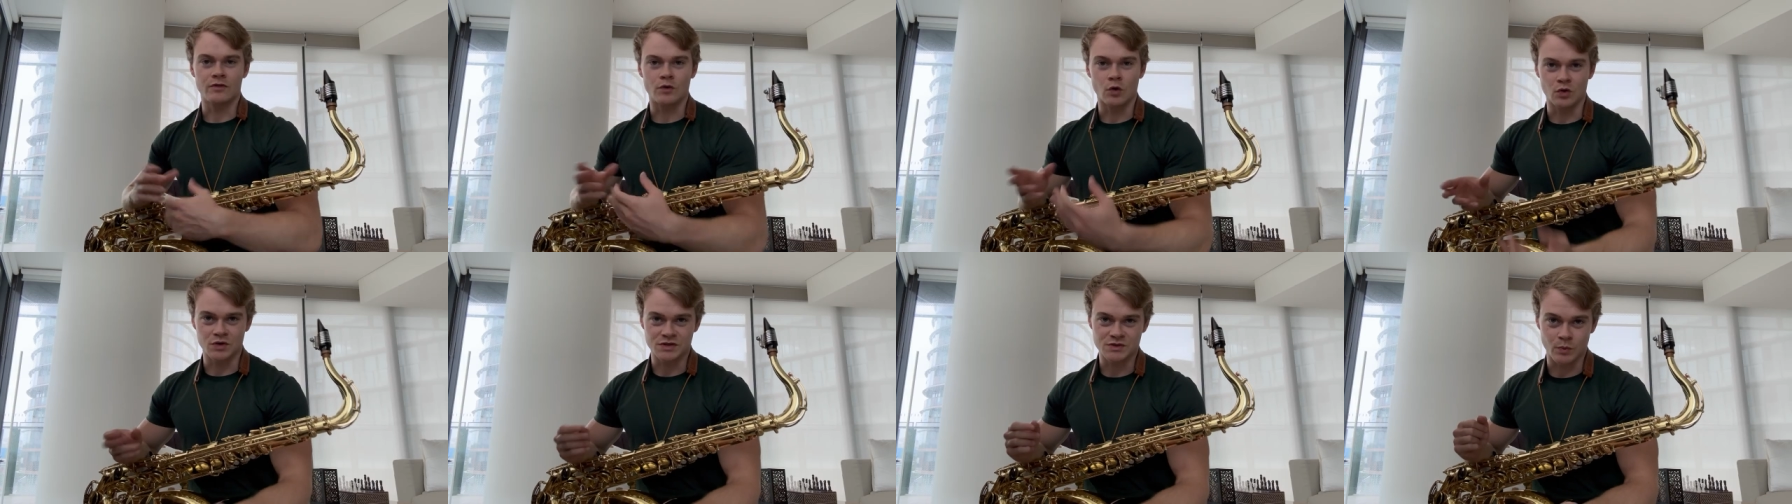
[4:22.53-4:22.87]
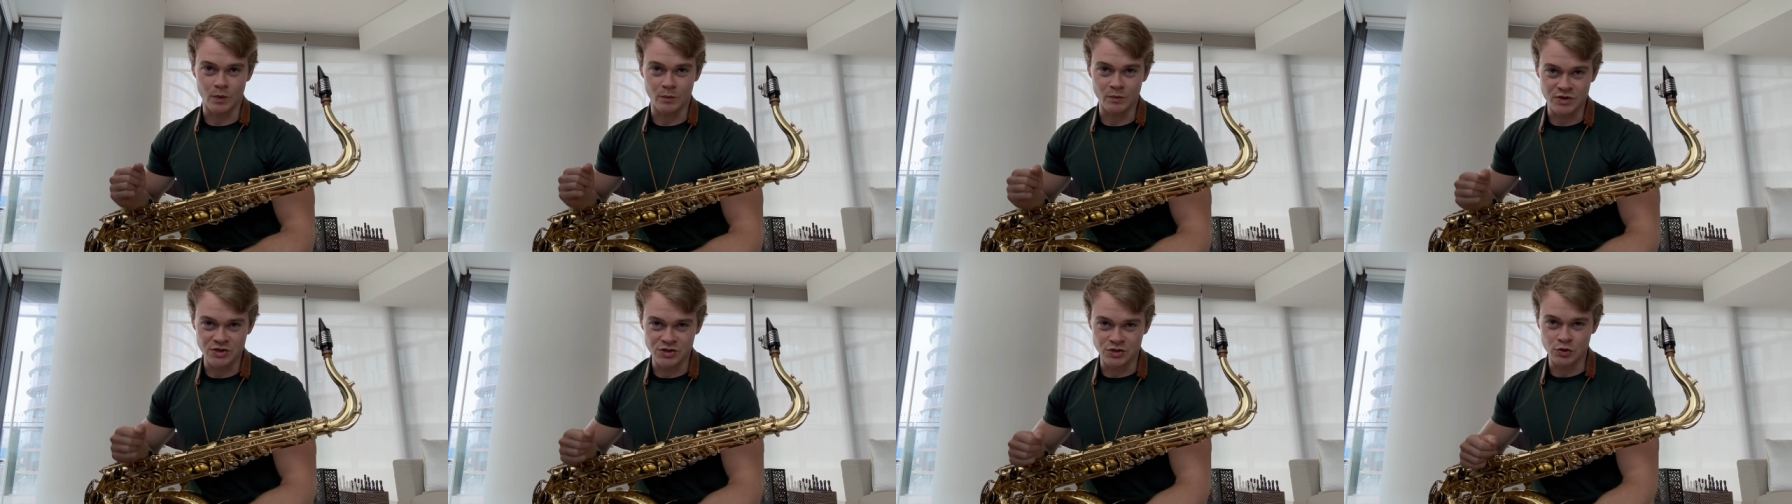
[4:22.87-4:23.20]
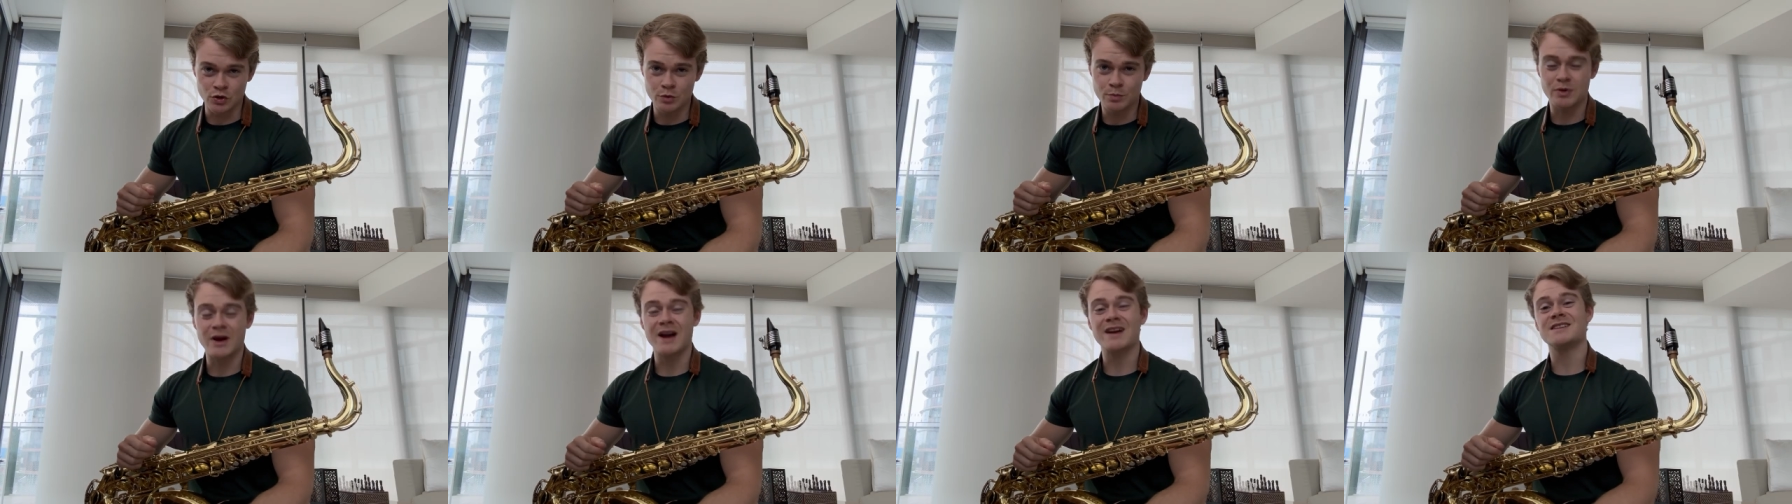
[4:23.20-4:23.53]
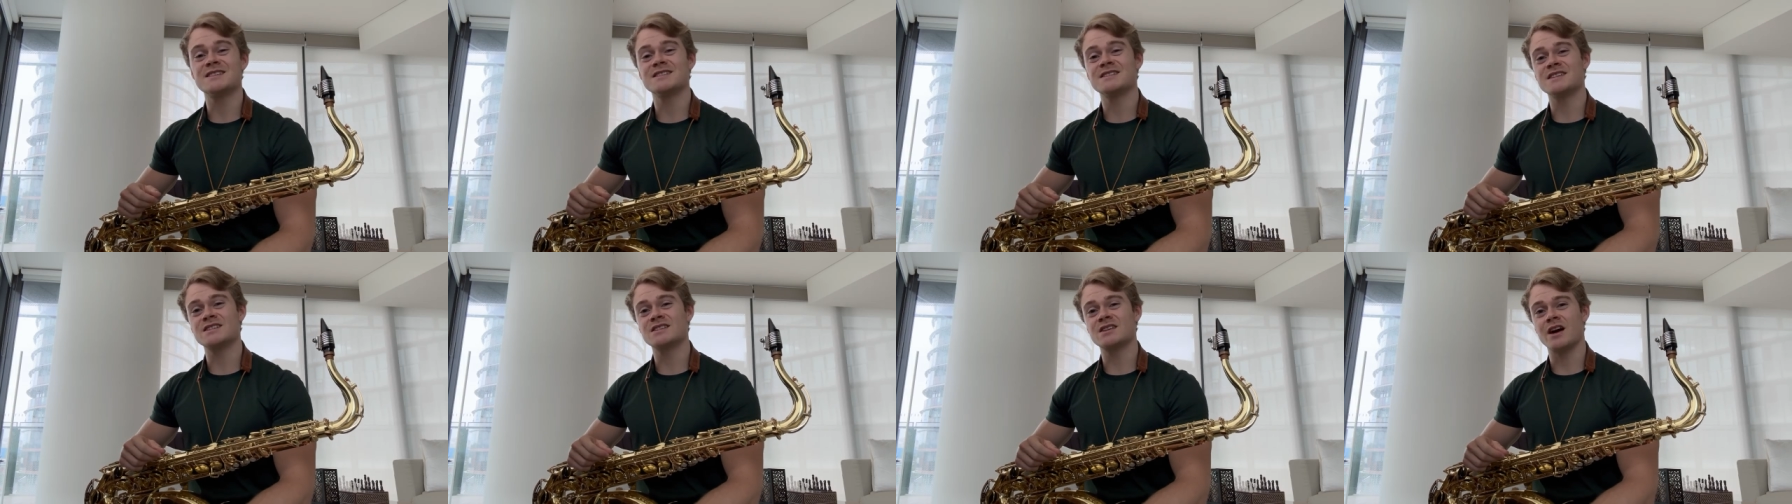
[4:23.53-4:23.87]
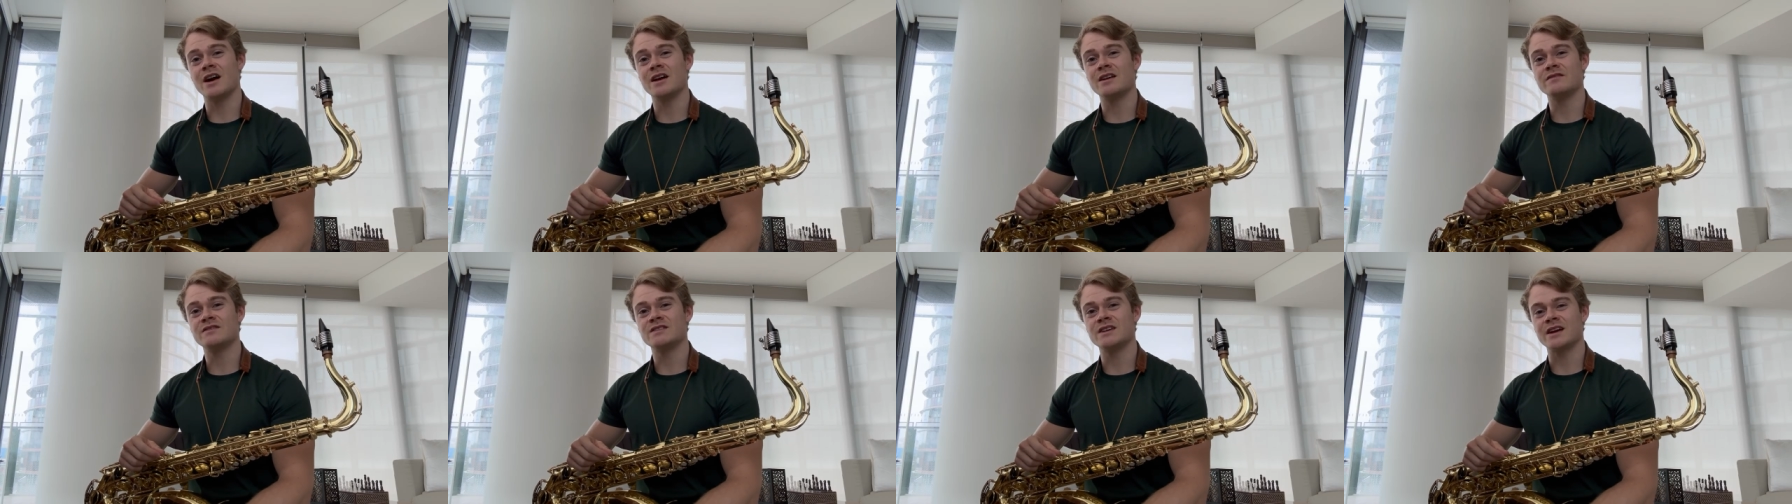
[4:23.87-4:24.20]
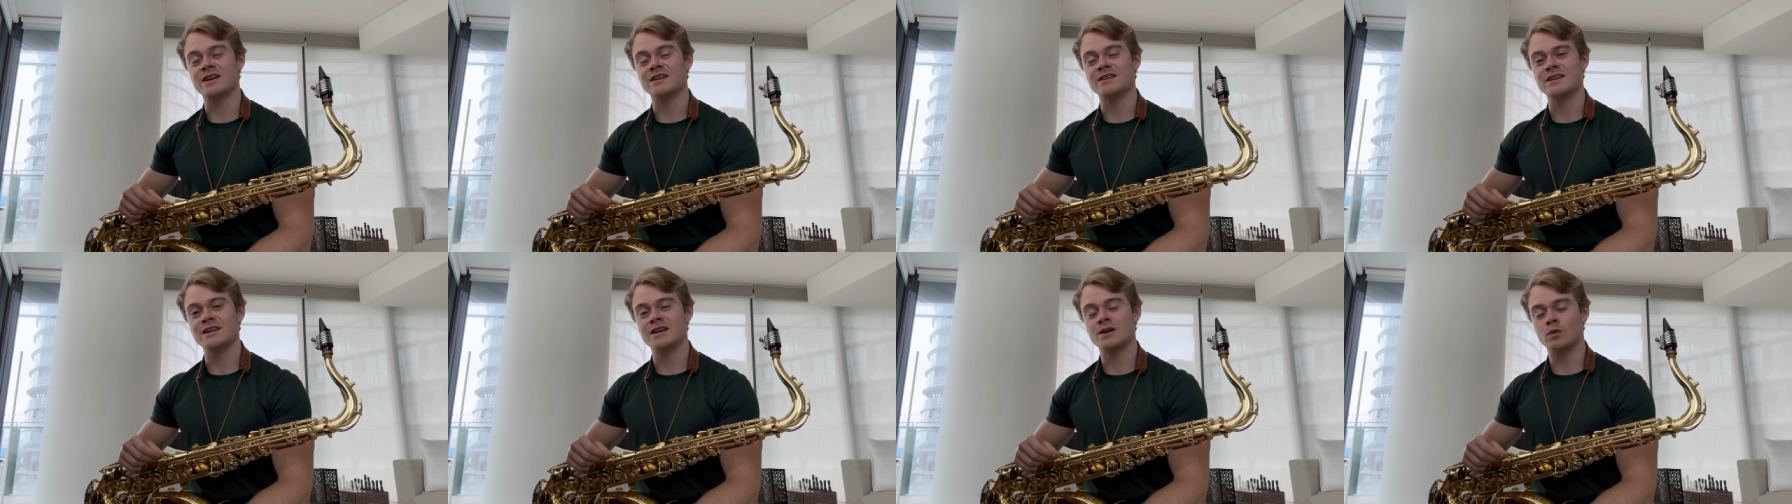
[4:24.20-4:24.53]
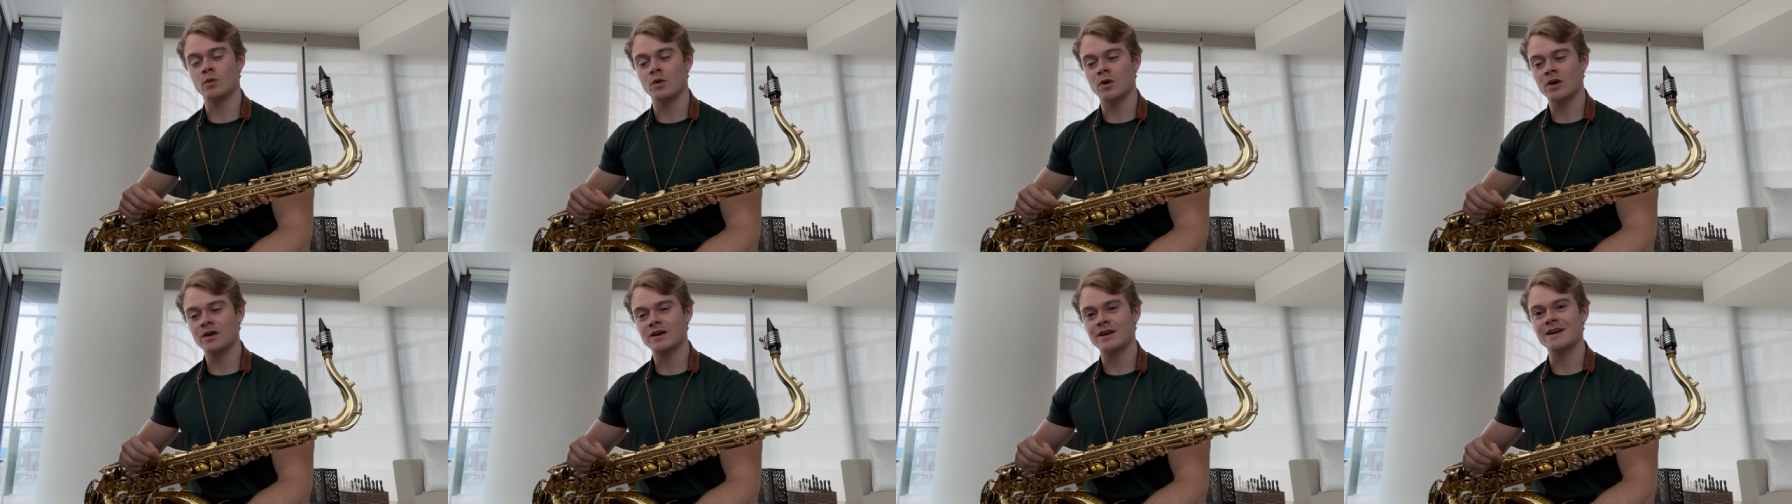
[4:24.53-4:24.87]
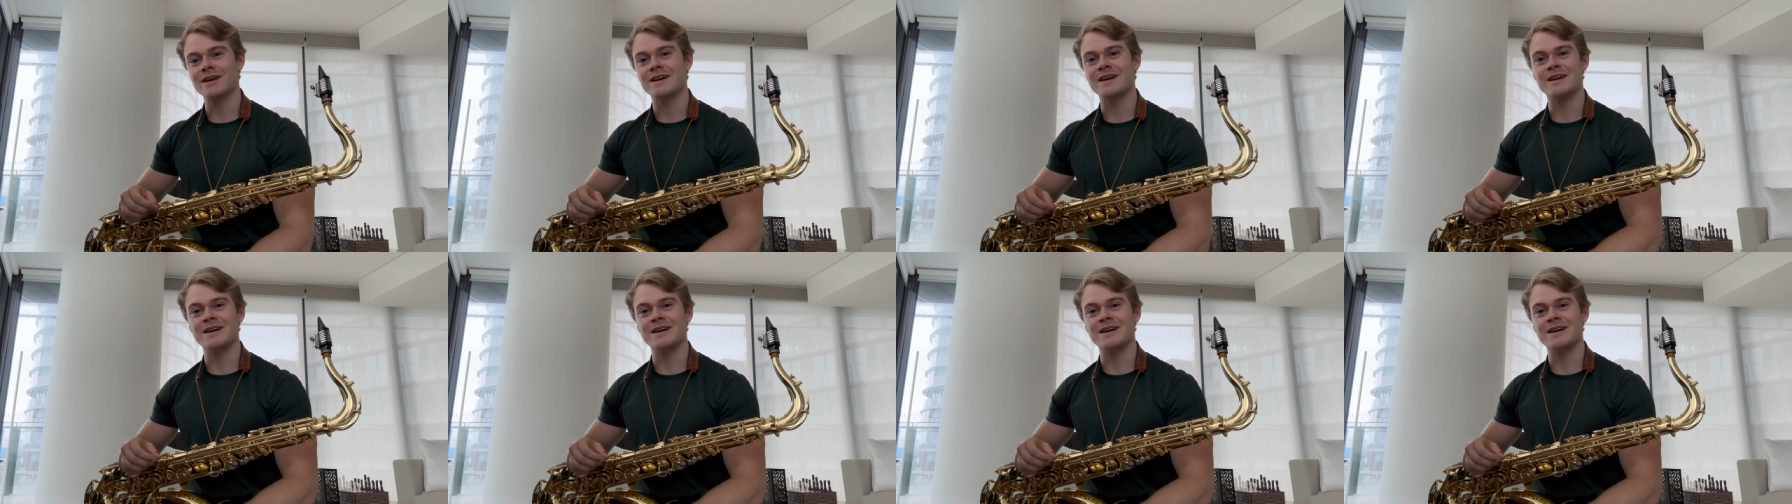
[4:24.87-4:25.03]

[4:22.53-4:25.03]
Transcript: course, when we do practice this kind of technique work,